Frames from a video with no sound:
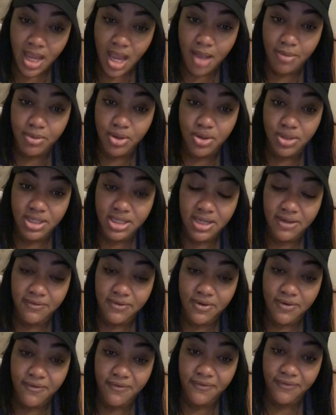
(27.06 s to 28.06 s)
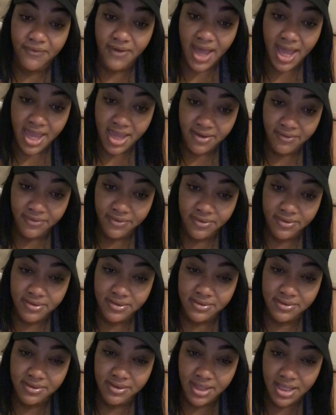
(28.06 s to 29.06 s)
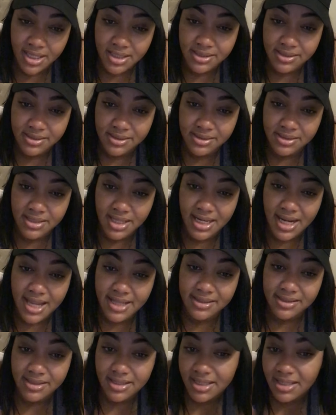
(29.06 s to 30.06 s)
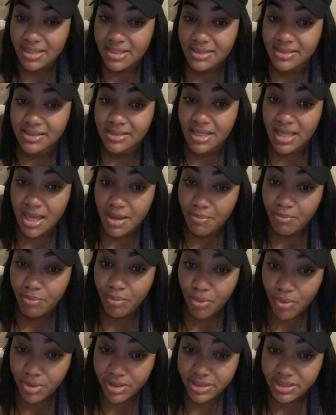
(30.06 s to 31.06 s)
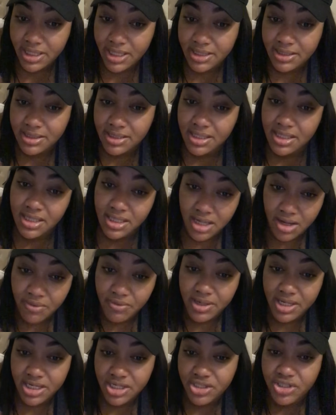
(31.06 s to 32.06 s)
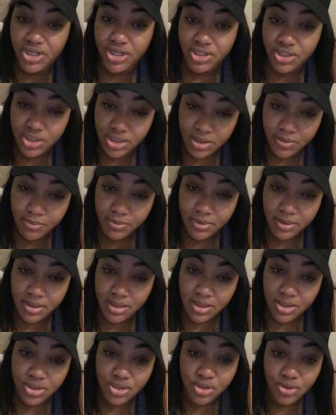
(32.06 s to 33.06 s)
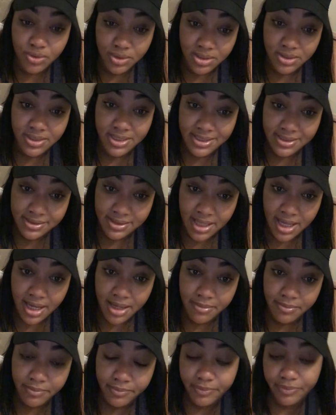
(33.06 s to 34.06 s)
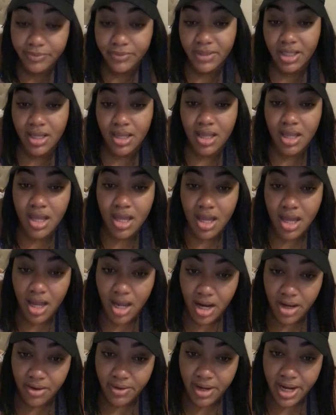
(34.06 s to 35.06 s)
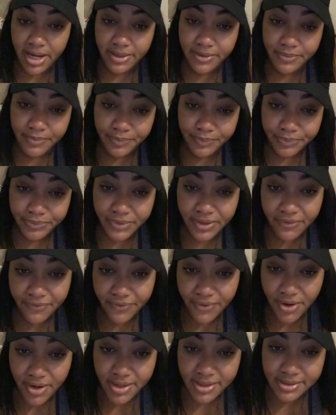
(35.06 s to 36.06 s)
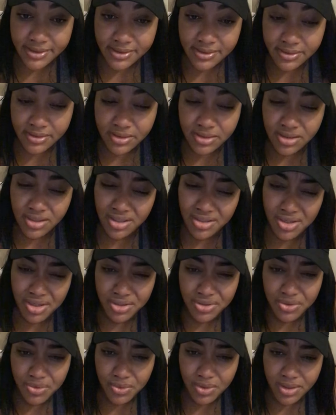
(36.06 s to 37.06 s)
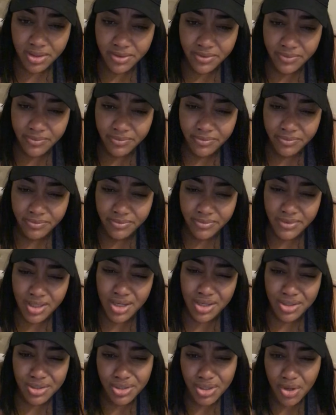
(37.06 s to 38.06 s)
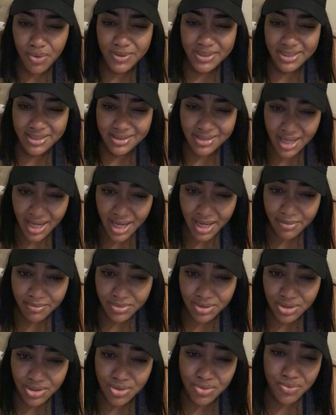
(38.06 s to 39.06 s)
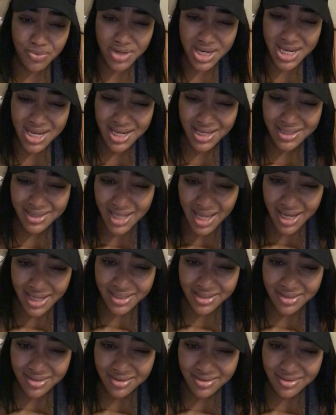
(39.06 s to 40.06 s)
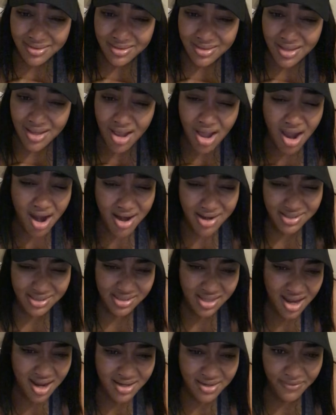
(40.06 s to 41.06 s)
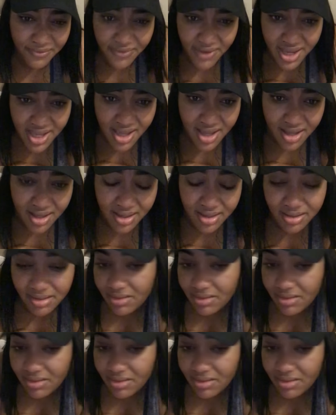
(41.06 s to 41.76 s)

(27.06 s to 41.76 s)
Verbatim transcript: I'm going to give you five things that I think is important in a relationship during this time. All right. First, you don't know. Now is the time to reignite or start the fire.